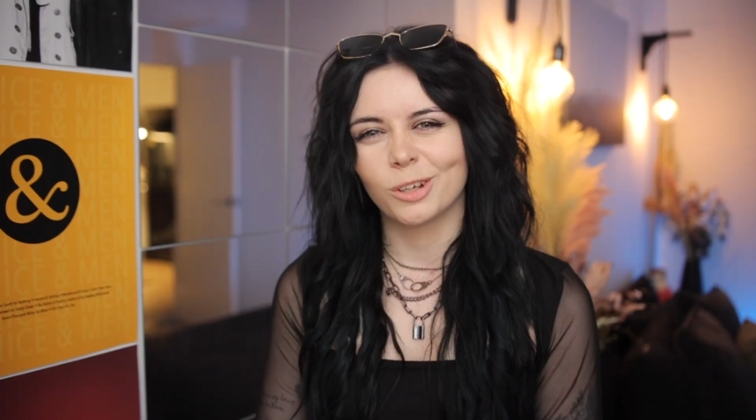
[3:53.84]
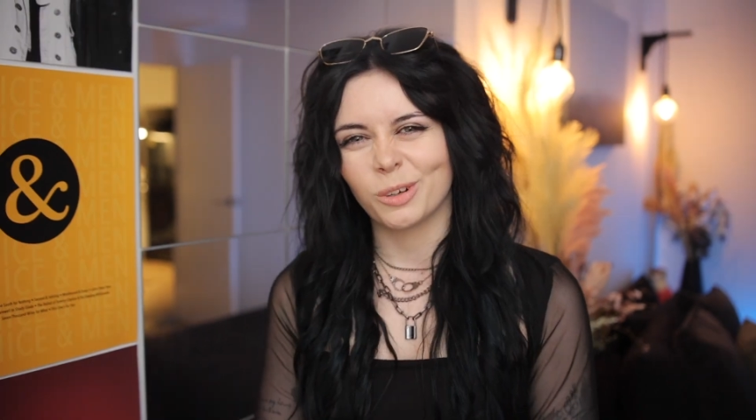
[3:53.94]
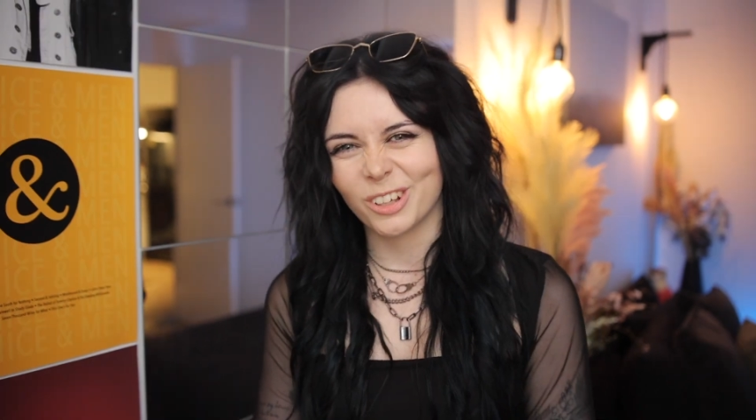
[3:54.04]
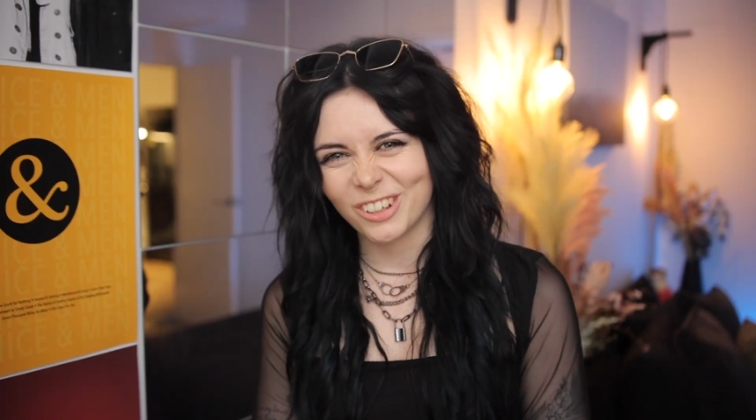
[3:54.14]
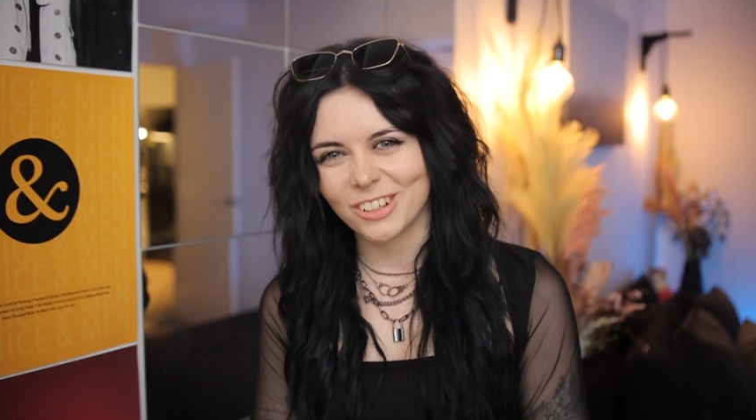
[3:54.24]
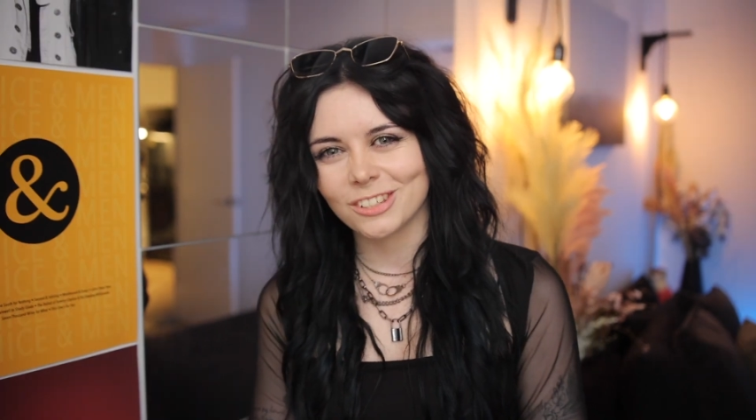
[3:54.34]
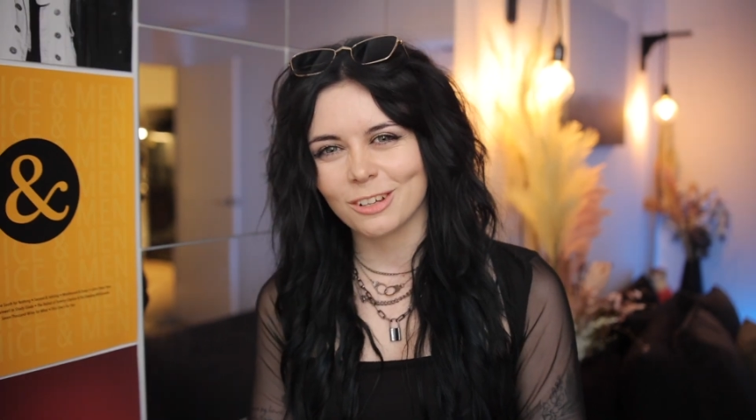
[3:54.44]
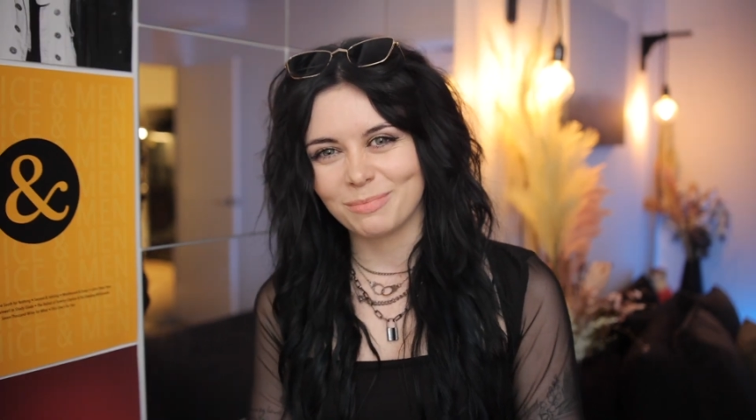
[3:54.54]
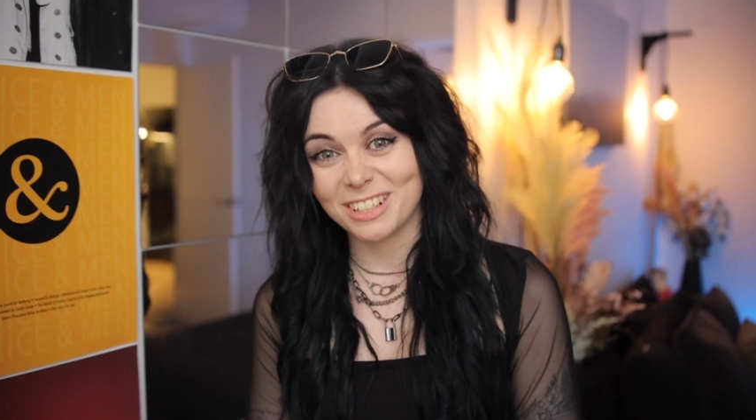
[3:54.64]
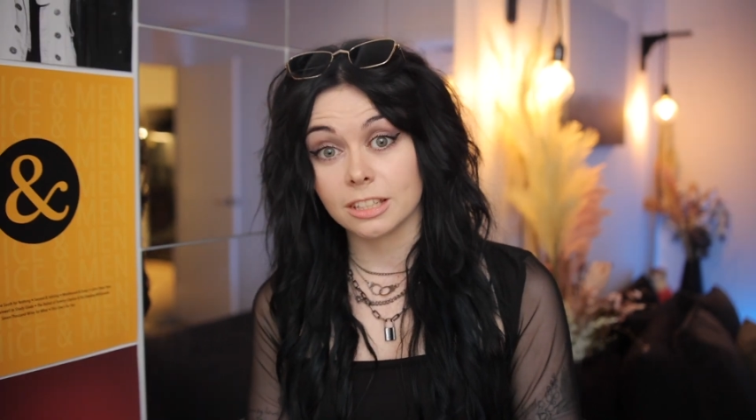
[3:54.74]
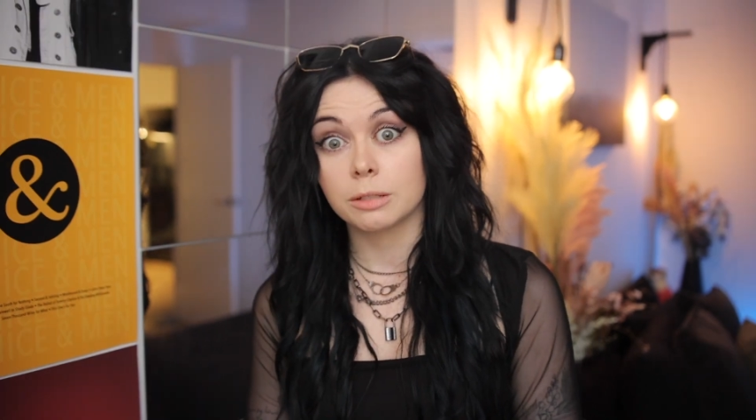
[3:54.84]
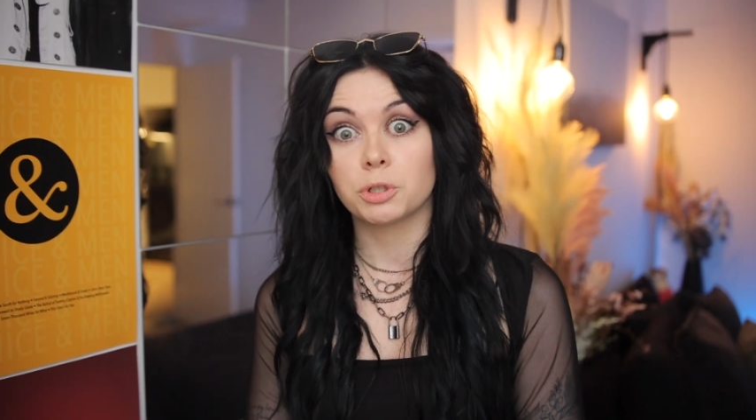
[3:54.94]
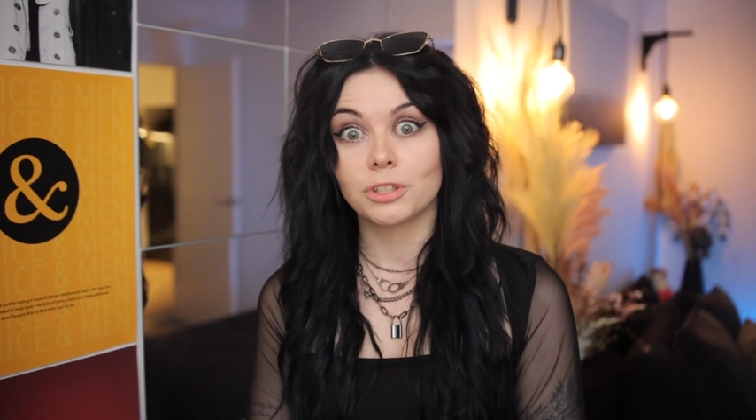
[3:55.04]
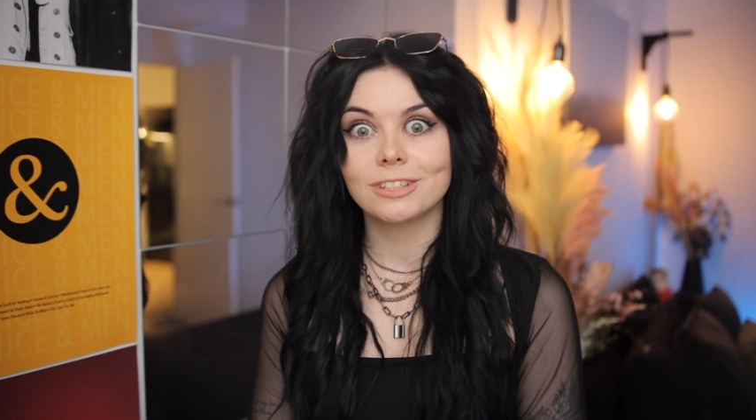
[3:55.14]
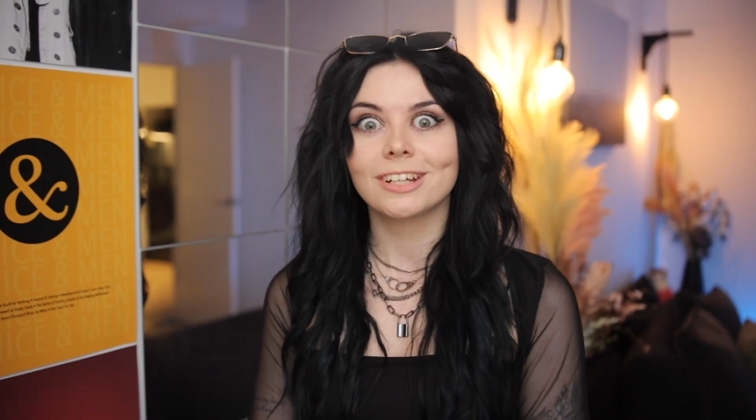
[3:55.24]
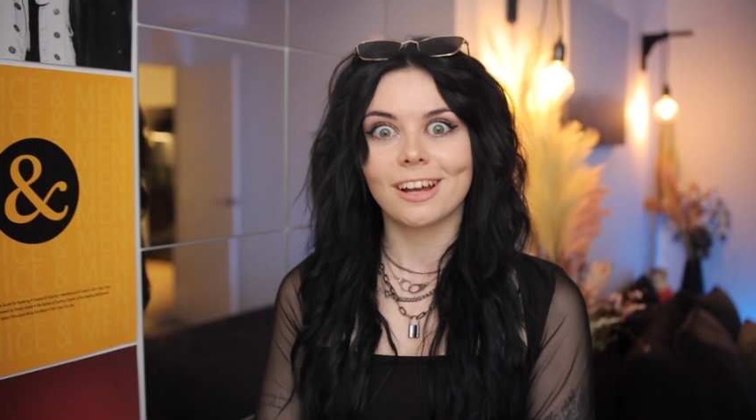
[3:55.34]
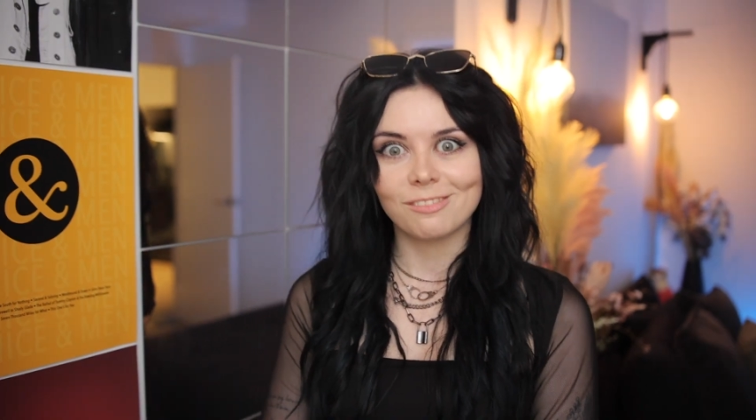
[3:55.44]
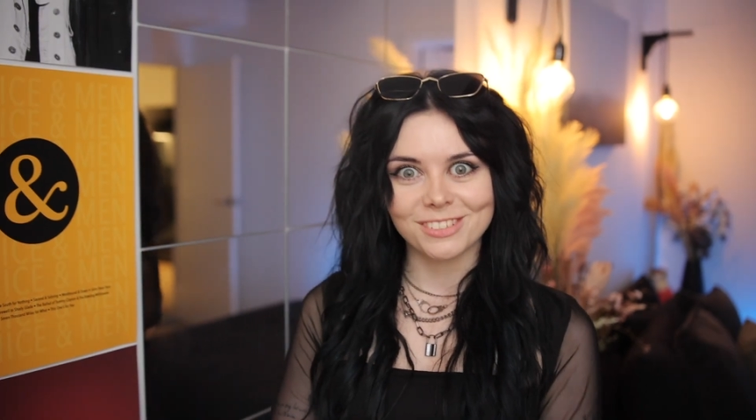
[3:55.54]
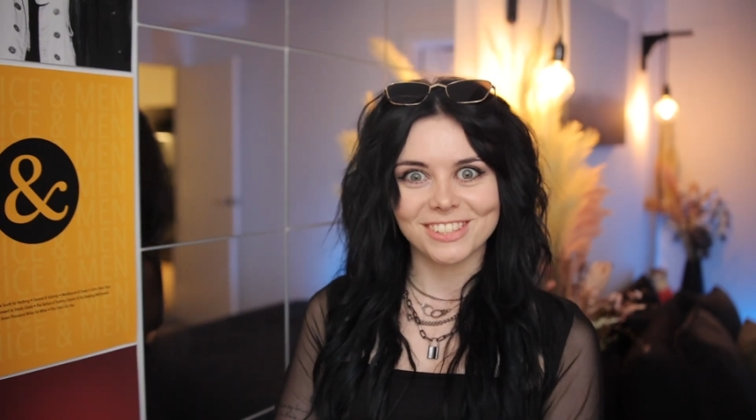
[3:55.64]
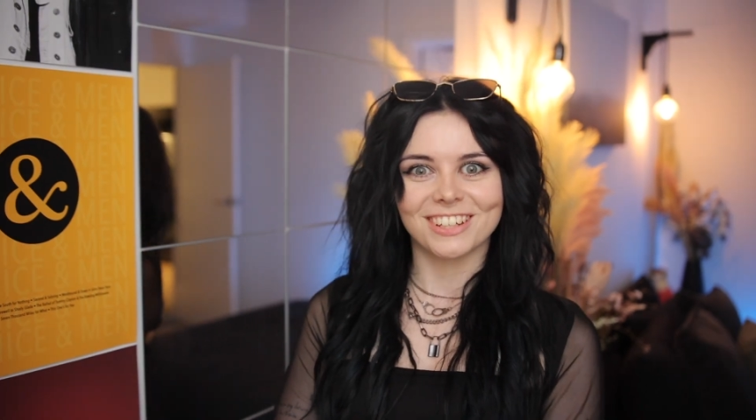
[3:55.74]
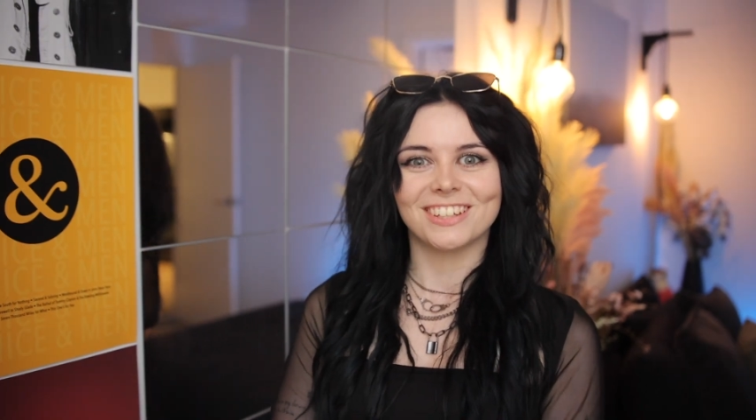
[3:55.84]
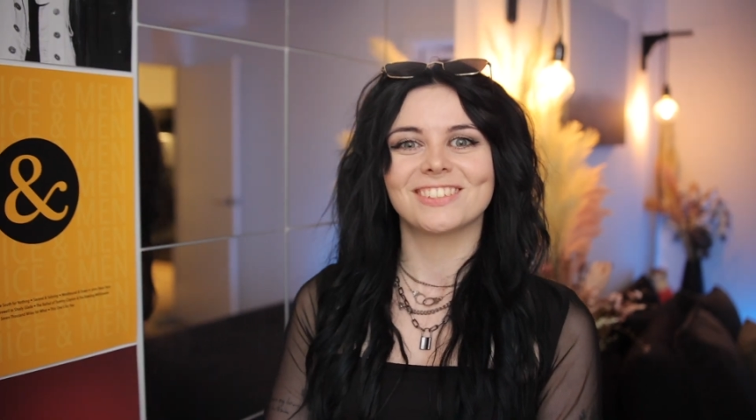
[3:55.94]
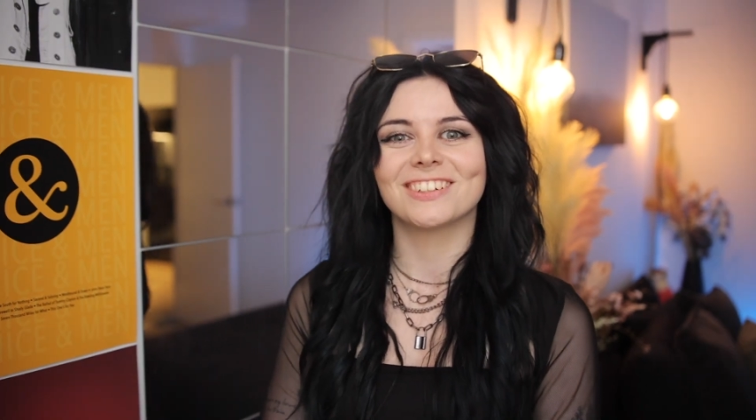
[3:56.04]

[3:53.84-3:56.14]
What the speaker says: you're working on yourself mentally, pushing your comfort zones,